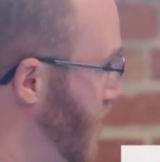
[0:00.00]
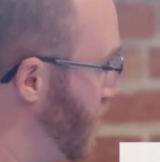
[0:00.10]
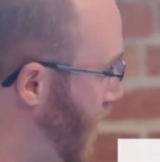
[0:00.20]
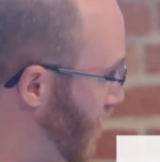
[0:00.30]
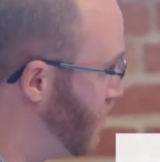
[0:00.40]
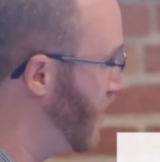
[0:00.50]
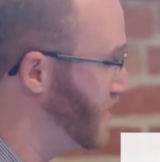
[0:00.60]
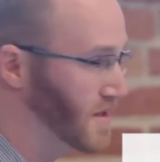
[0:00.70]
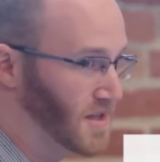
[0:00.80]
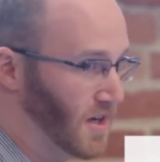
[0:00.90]
probably
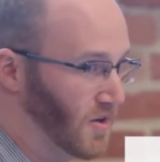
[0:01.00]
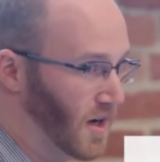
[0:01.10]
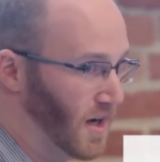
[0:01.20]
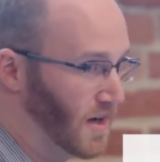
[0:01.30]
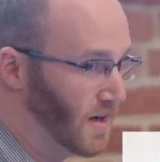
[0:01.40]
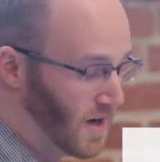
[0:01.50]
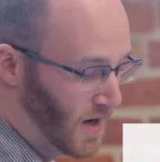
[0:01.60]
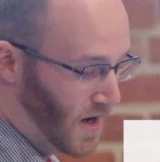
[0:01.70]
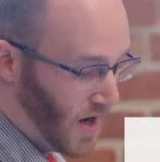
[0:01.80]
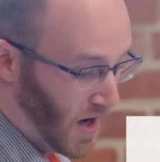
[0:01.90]
processing okay.
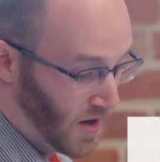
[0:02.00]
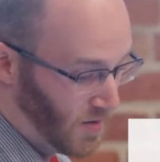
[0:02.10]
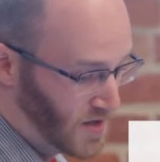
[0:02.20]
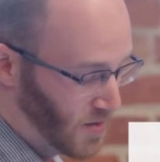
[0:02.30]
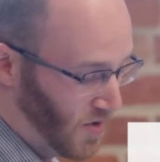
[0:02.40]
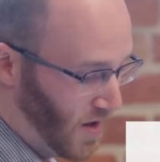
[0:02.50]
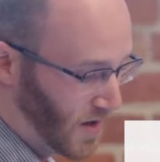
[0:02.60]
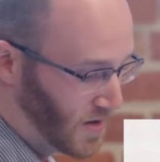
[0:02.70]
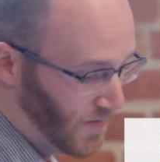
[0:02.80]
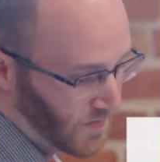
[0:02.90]
And otherwise, you're
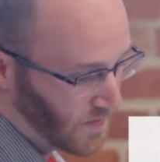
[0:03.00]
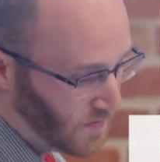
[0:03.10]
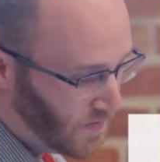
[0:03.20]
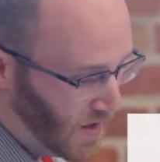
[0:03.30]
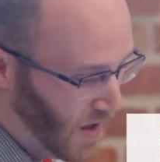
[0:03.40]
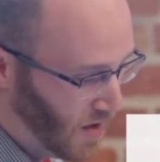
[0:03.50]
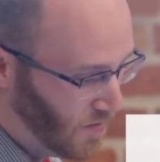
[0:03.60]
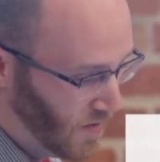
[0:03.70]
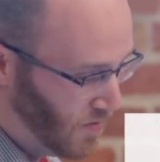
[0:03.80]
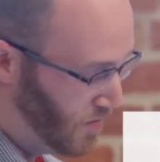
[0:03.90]
blocked.
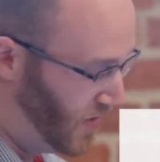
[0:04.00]
But